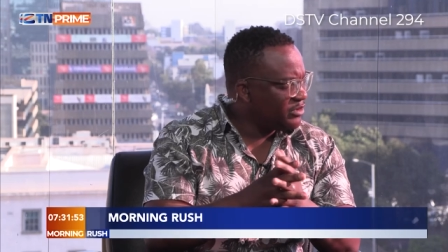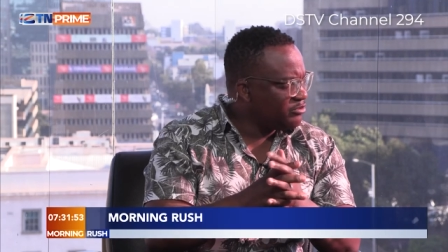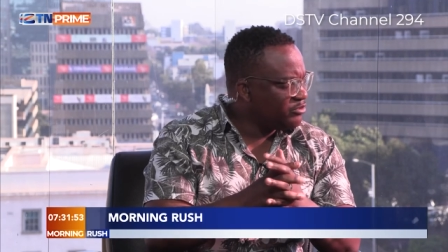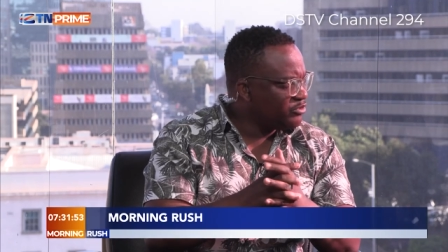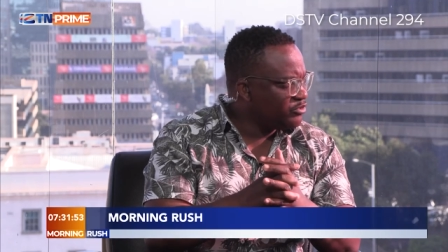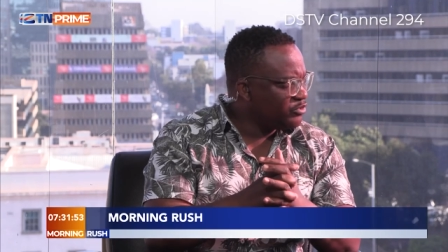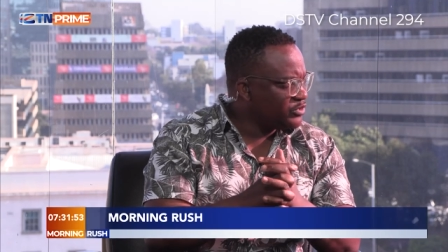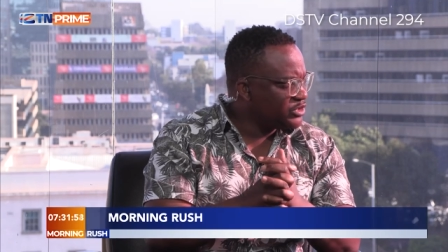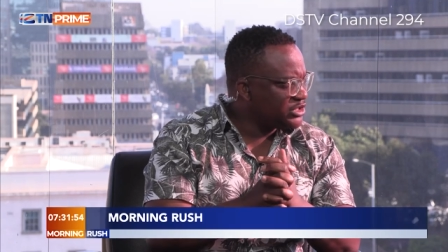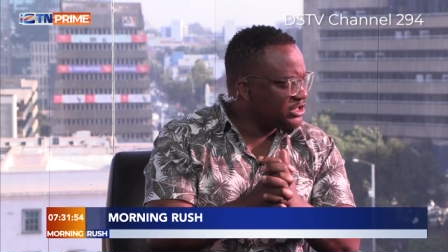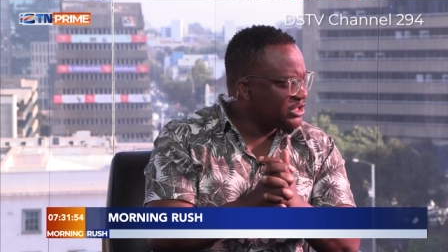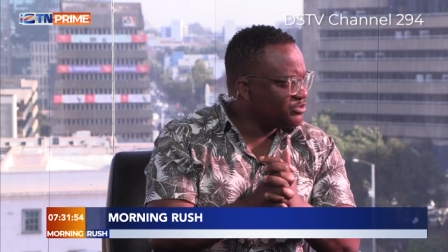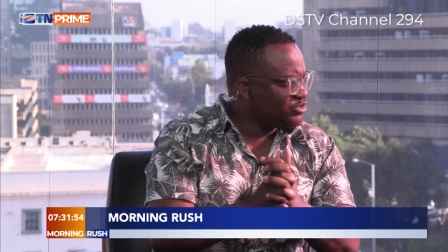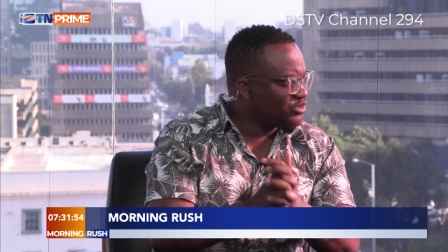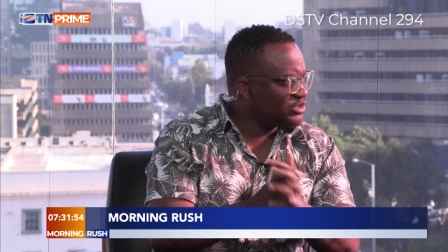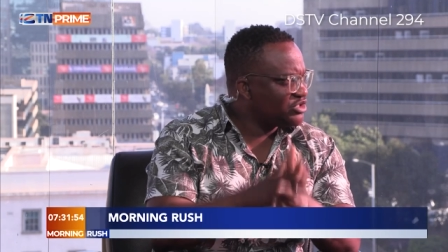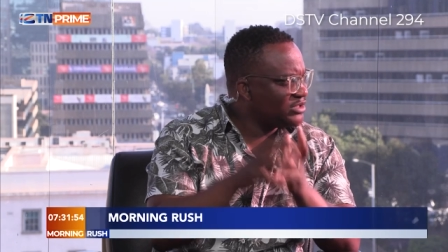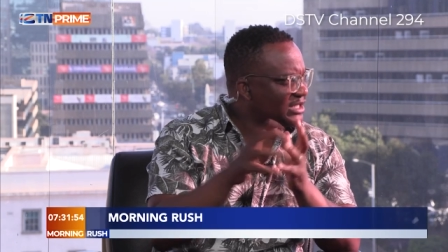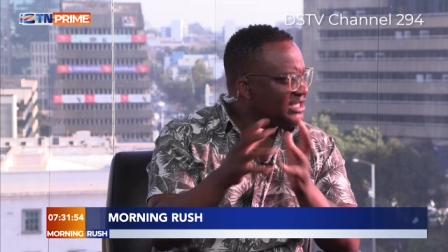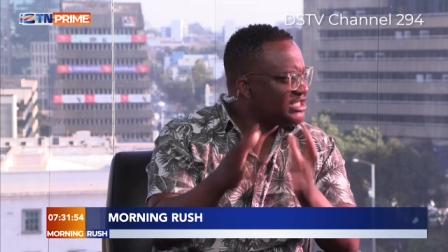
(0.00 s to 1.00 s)
which teams are
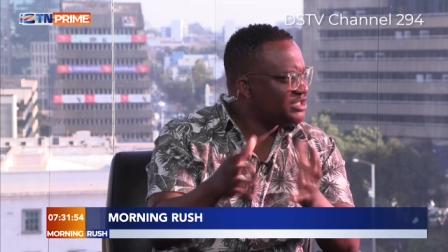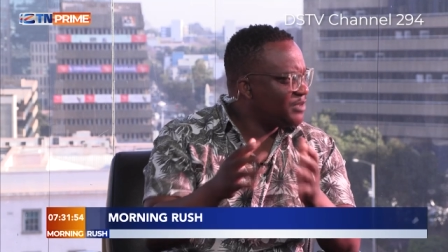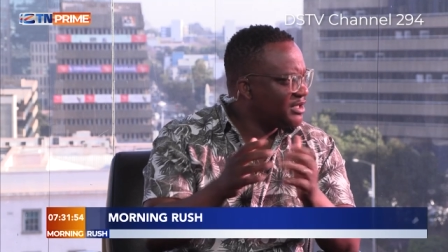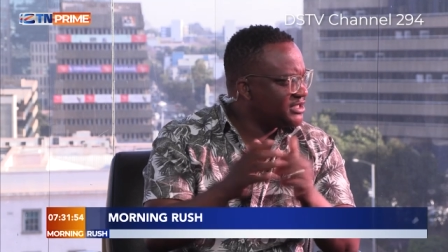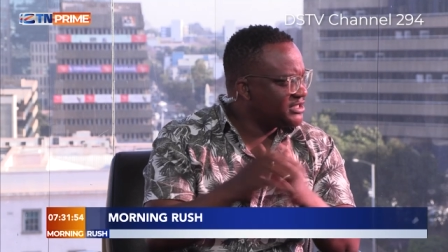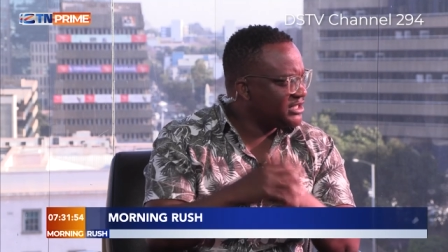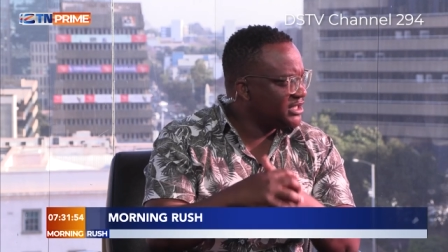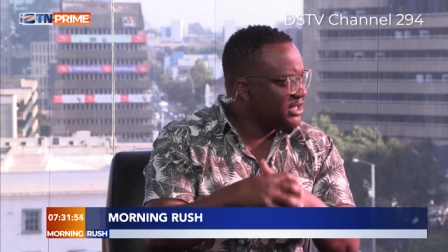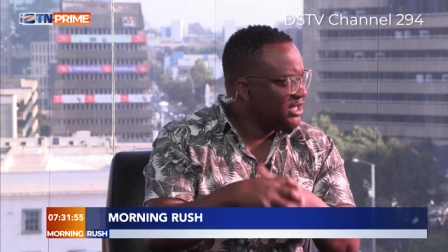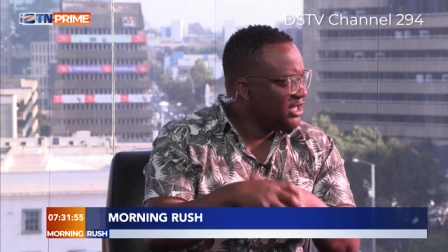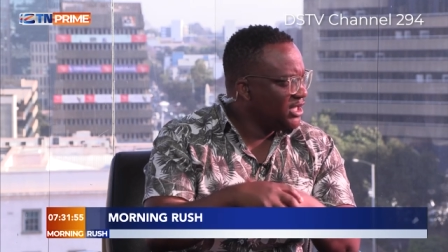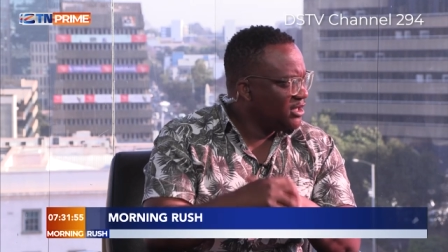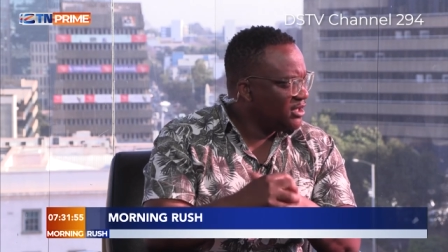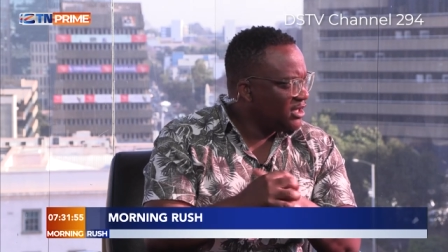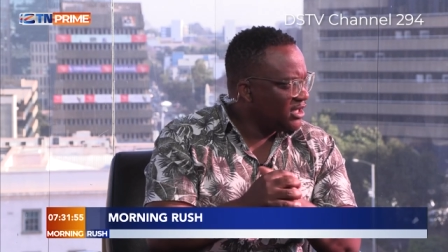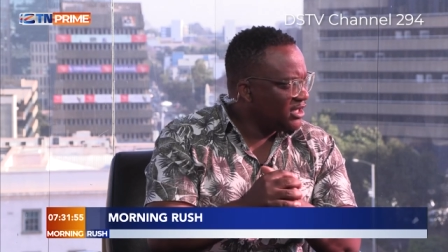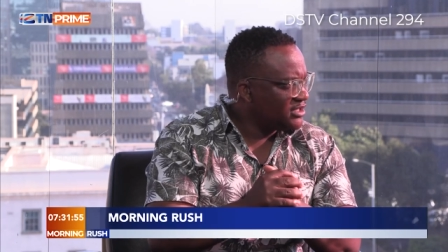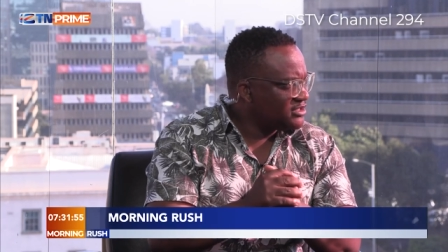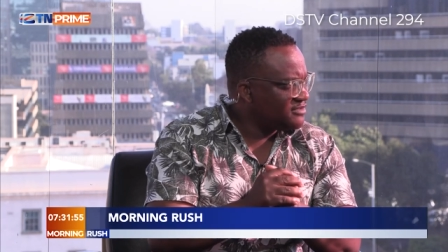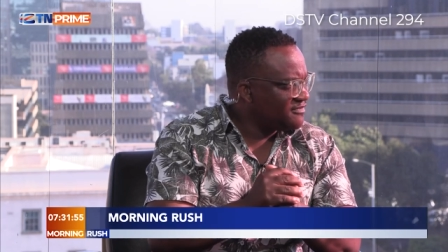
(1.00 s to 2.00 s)
still expecting
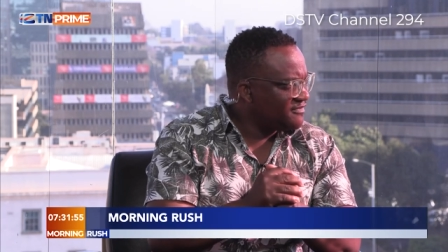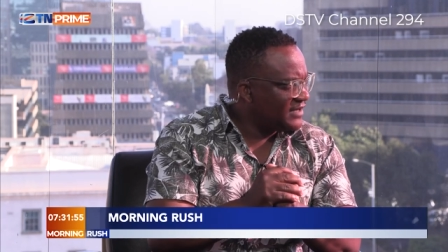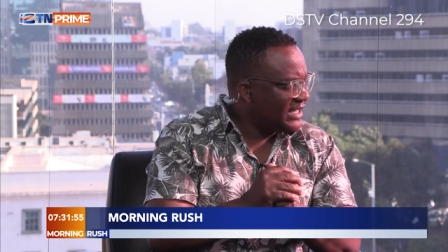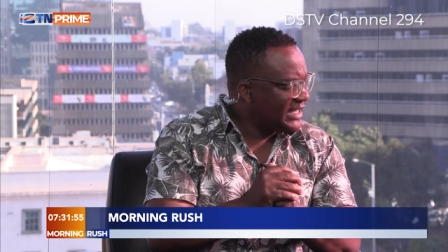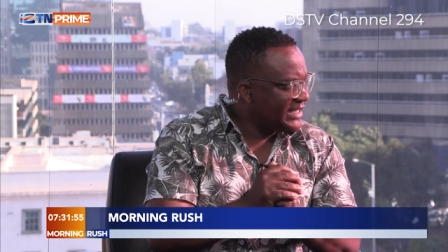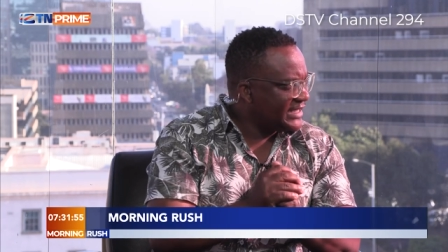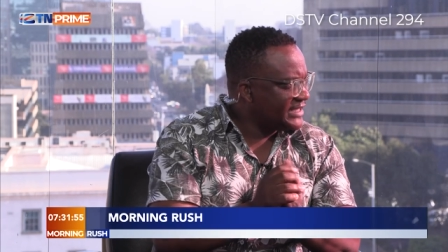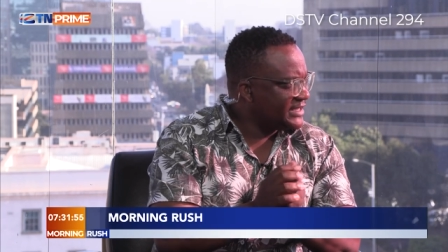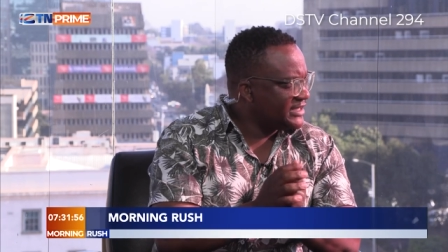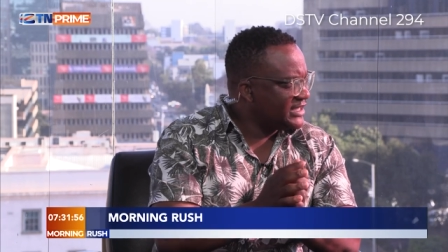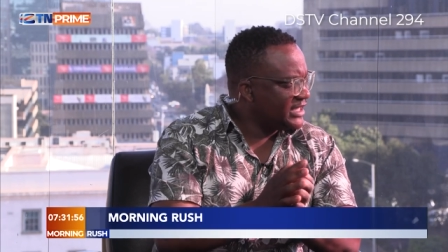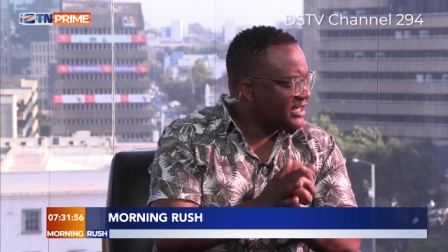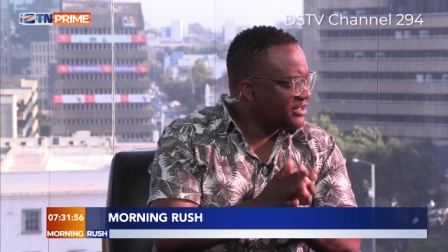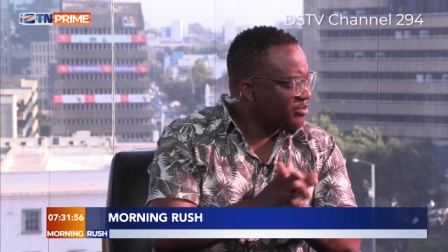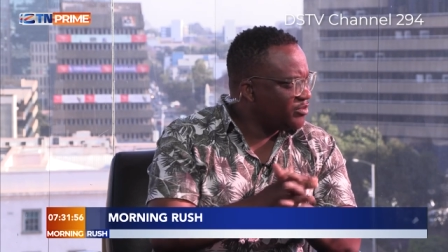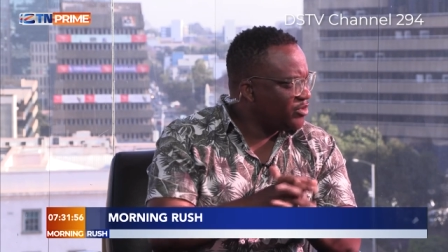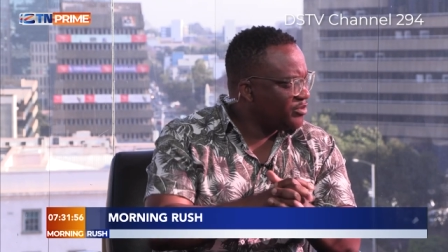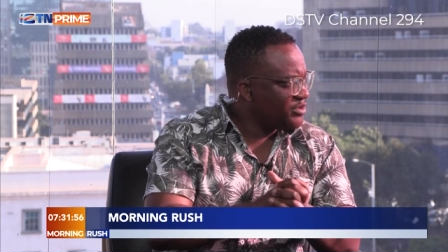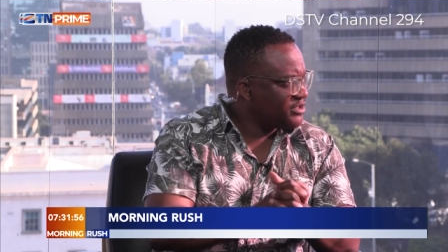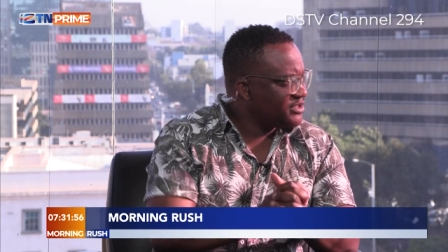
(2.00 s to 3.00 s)
uh, to fly in at the
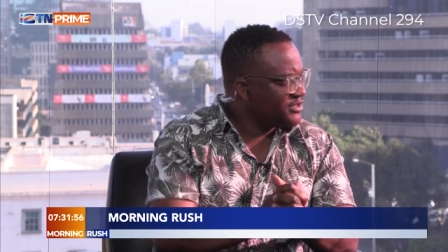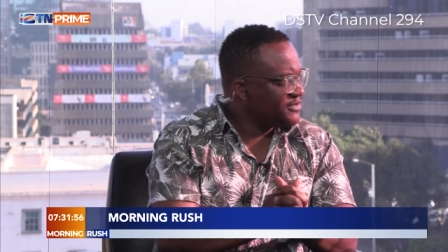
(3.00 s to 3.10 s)
moment?